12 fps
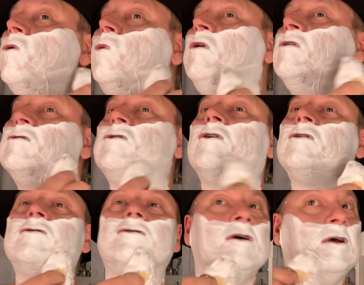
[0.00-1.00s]
the winter
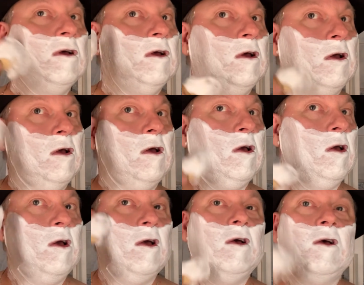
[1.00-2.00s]
starts.
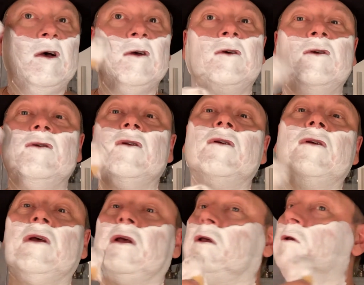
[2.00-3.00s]
So
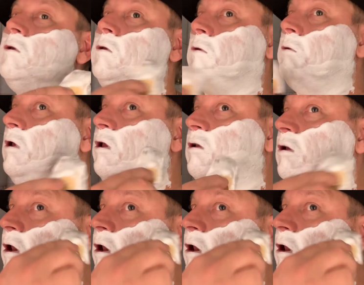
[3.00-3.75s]
it's a